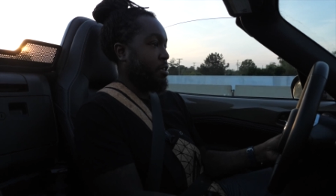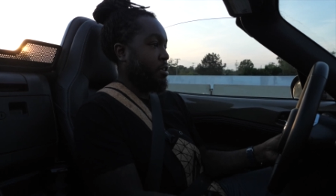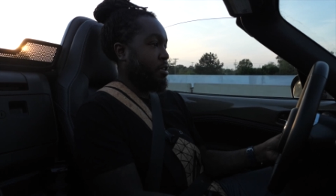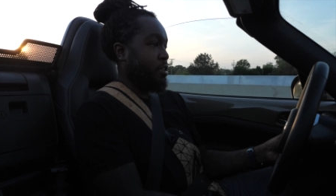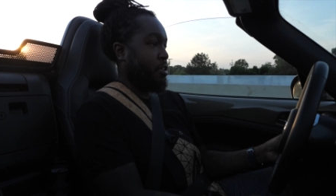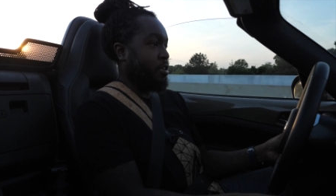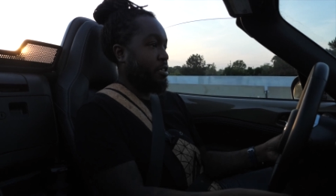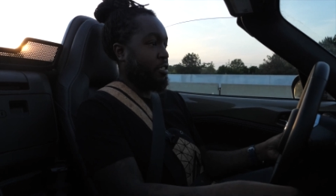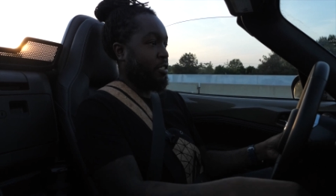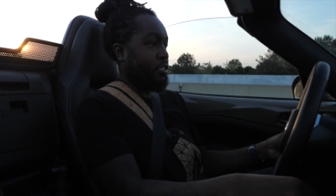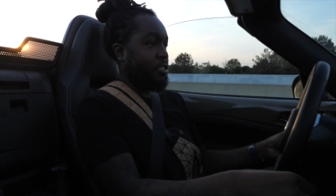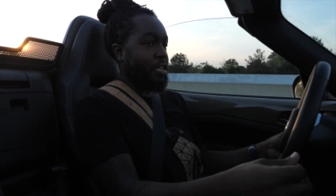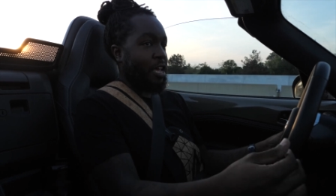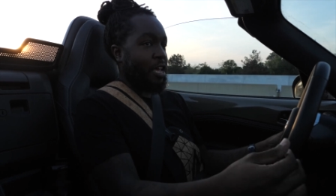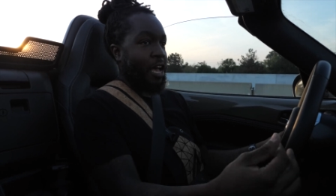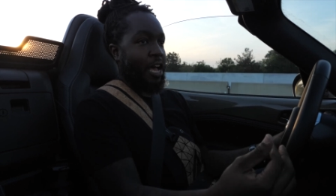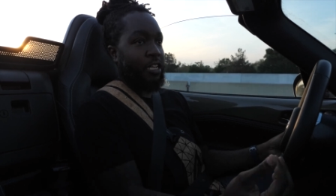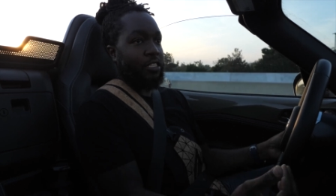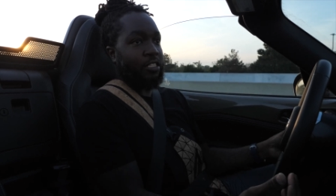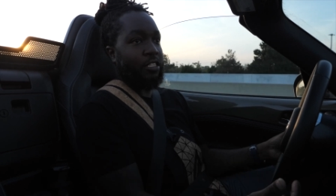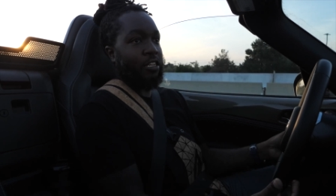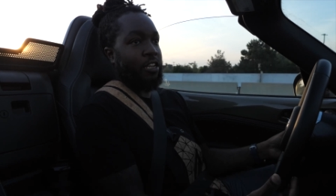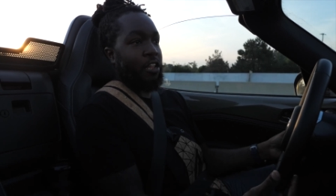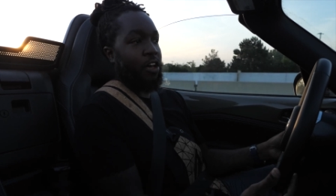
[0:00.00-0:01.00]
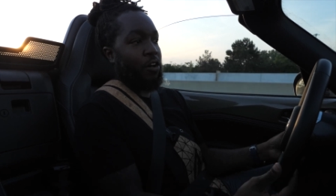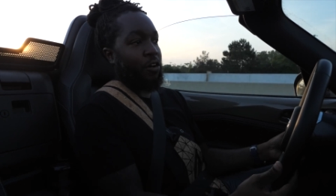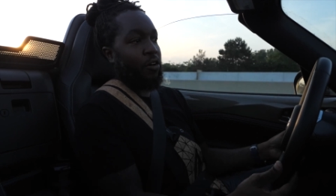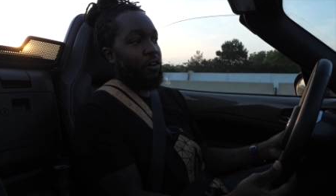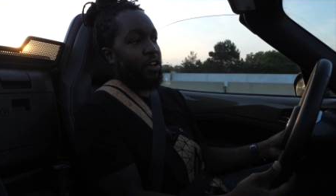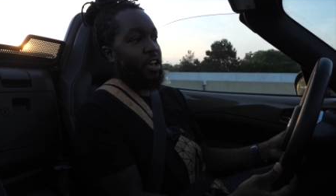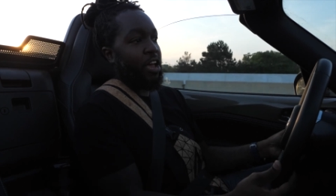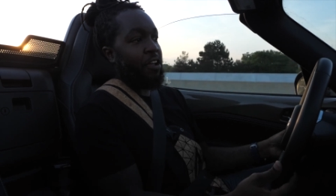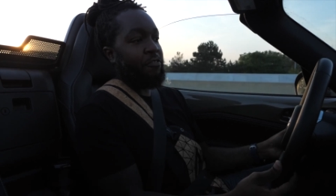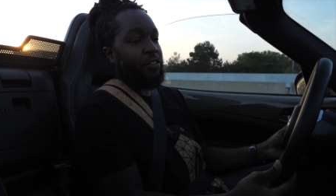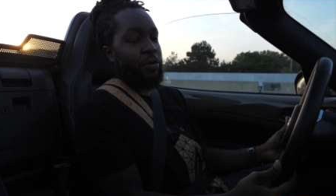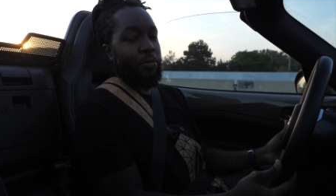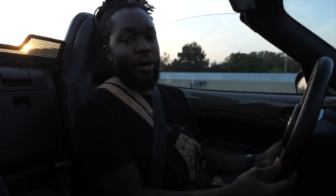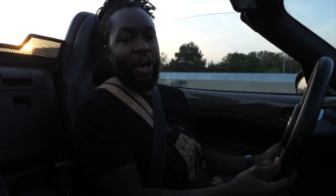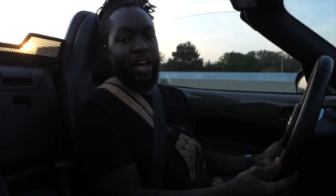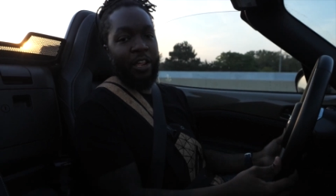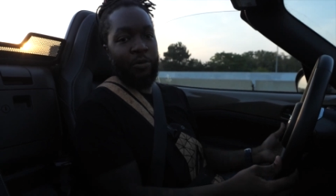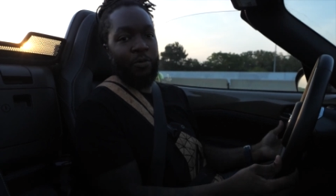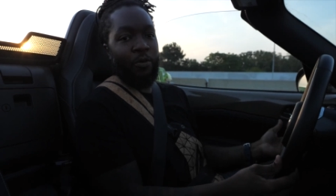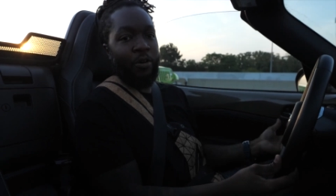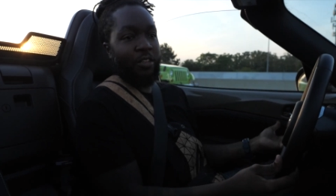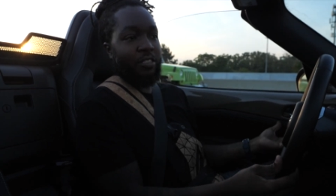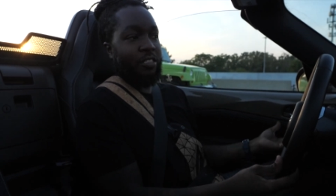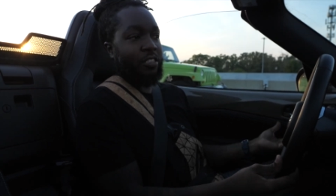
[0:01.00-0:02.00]
And it's not slow. Everybody
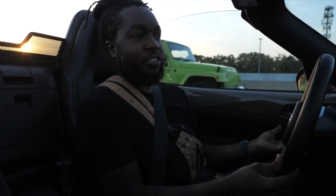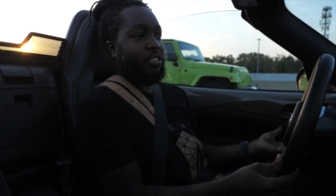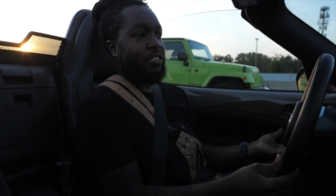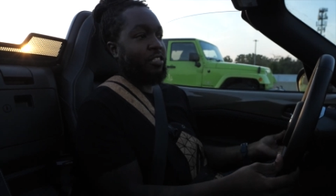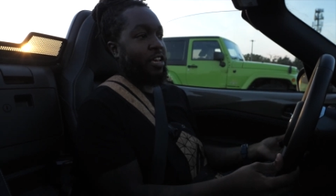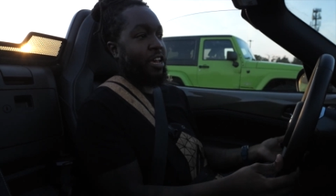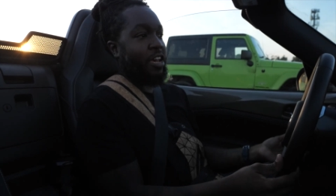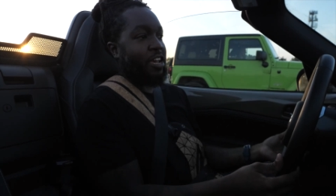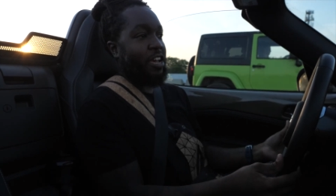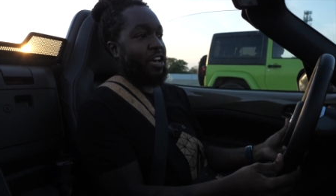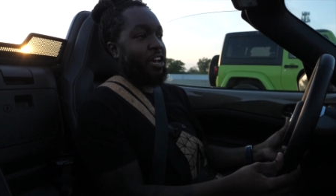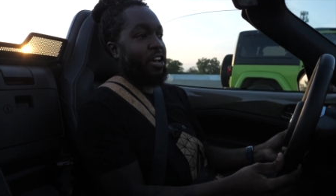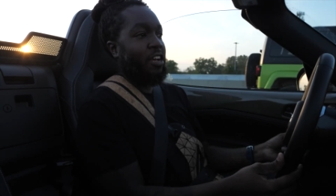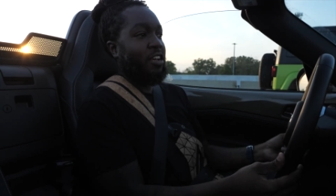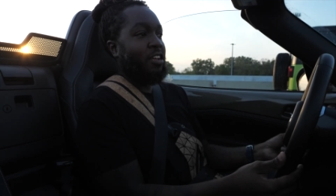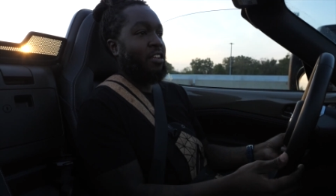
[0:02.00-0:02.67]
wants to say